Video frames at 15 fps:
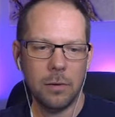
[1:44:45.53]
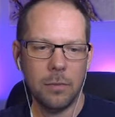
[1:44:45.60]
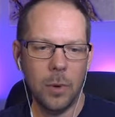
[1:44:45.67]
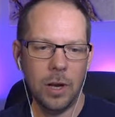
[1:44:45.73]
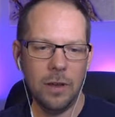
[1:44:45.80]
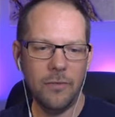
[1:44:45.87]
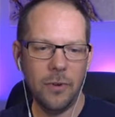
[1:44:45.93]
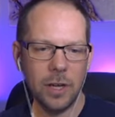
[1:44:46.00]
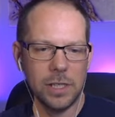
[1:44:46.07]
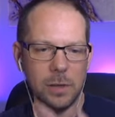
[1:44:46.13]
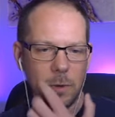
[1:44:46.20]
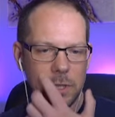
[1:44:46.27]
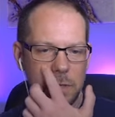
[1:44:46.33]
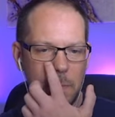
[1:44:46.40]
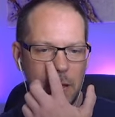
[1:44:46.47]
Morning, Foxy.
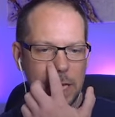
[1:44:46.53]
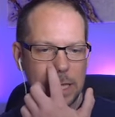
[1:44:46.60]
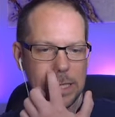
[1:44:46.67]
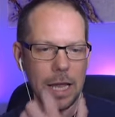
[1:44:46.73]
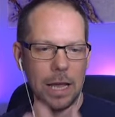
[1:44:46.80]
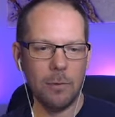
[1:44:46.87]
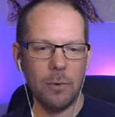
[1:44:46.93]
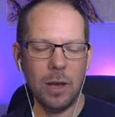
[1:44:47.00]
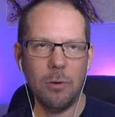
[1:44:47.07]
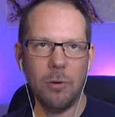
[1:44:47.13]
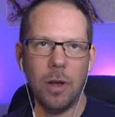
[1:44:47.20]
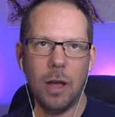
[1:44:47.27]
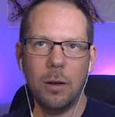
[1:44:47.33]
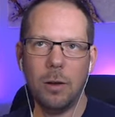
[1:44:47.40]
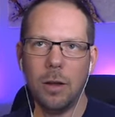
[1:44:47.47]
What you making today?
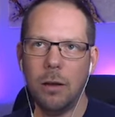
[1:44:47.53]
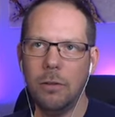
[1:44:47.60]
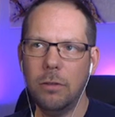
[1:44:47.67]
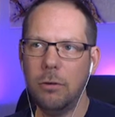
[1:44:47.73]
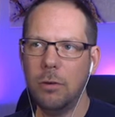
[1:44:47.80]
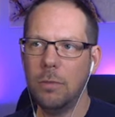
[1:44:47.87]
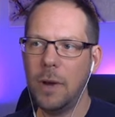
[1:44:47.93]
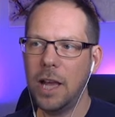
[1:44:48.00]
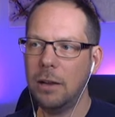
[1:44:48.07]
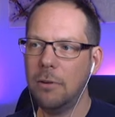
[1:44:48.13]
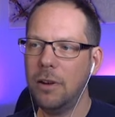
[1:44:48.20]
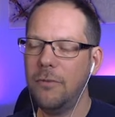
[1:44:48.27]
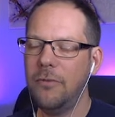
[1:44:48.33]
We're going through the Minecraft